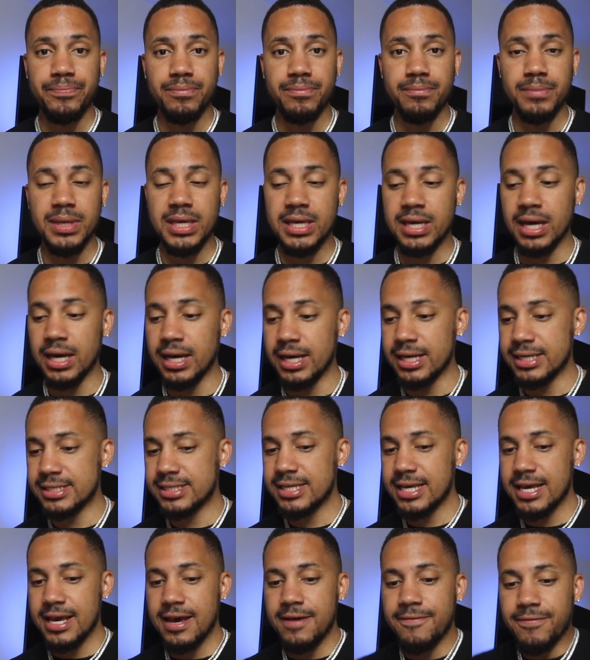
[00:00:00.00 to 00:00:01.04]
Because
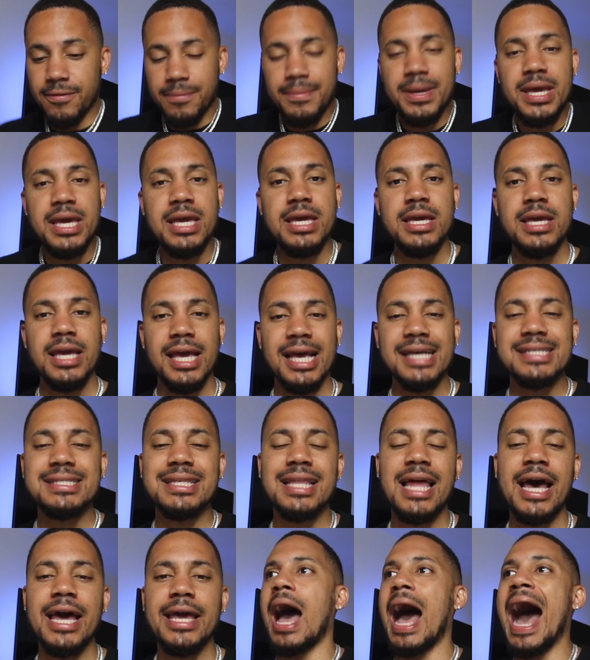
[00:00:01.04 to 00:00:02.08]
for me, it's
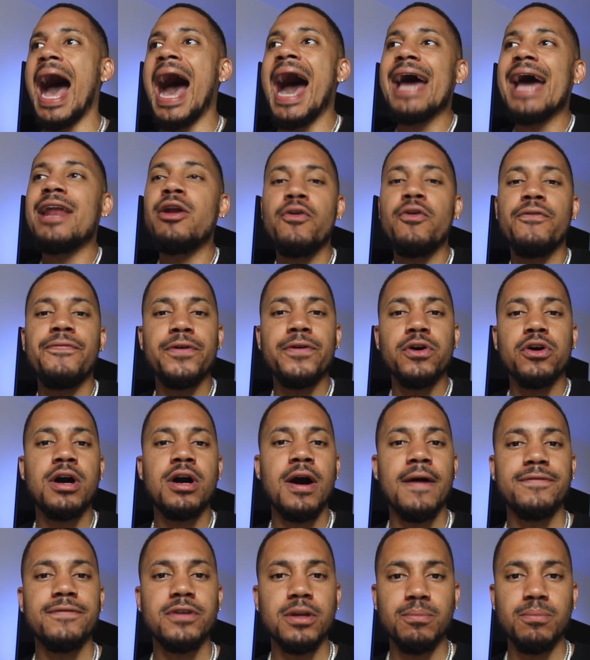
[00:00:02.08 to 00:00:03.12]
like I don't feel
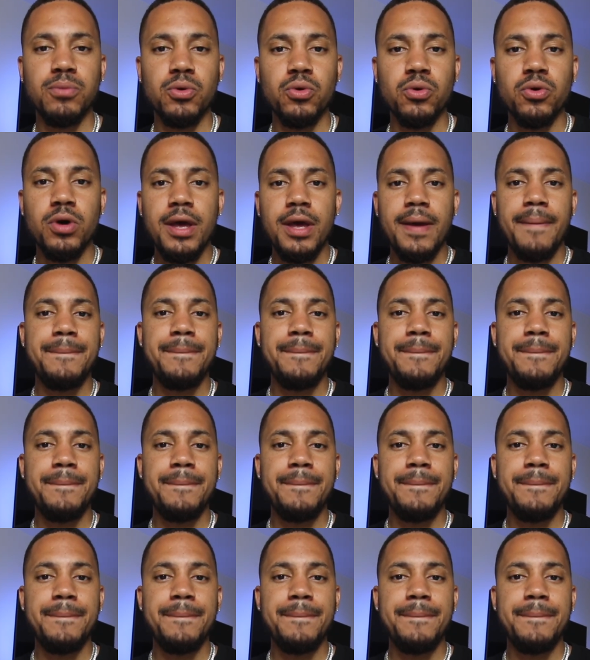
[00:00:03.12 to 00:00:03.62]
comfortable